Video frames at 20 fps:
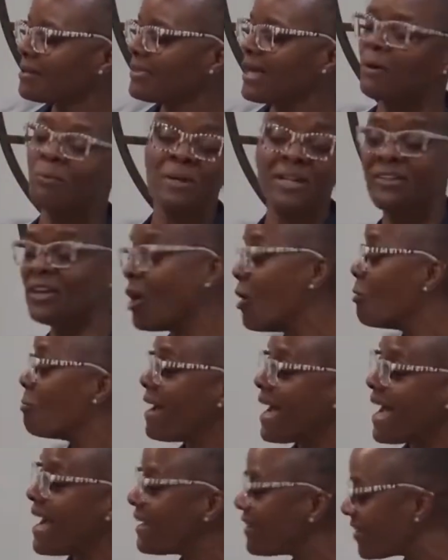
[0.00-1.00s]
we don't
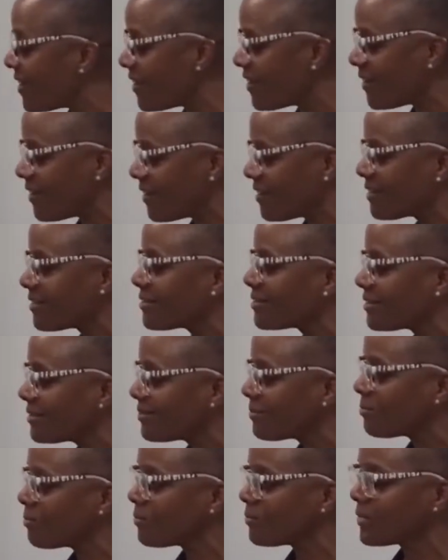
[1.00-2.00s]
matter,
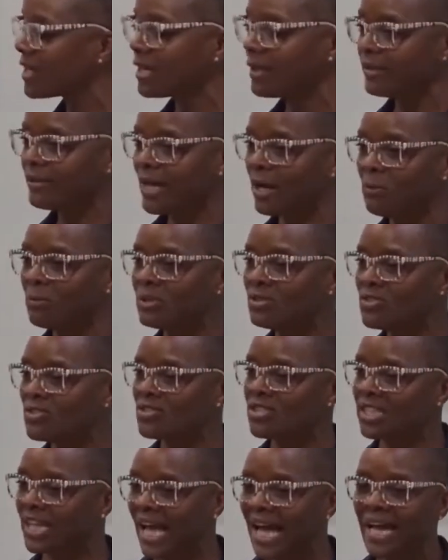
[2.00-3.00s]
that we're just
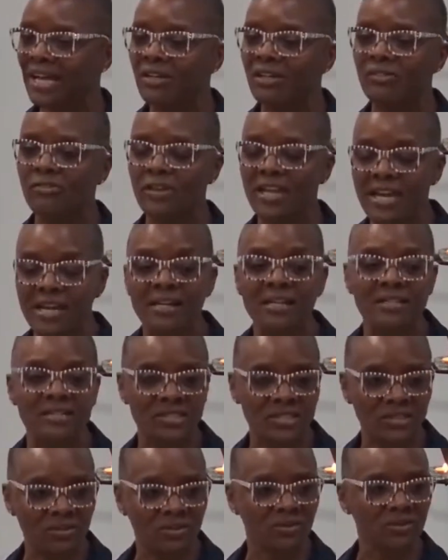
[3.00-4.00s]
kind of here
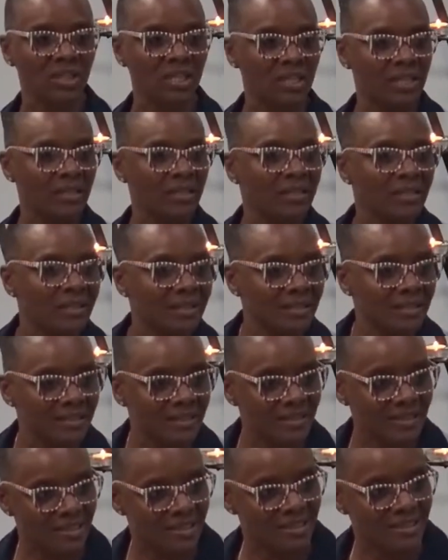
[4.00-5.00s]
to
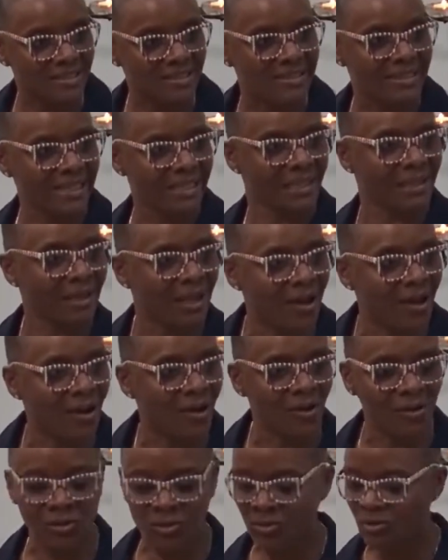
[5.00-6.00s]
get
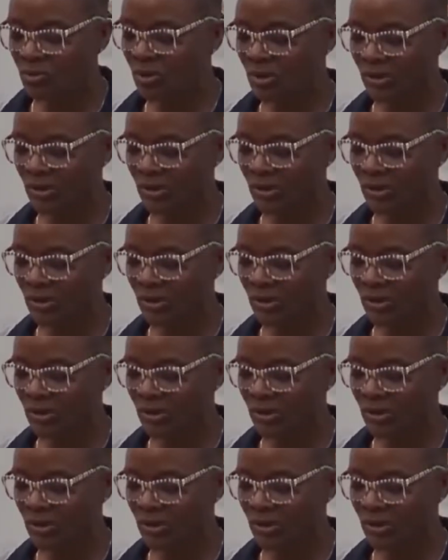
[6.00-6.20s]
along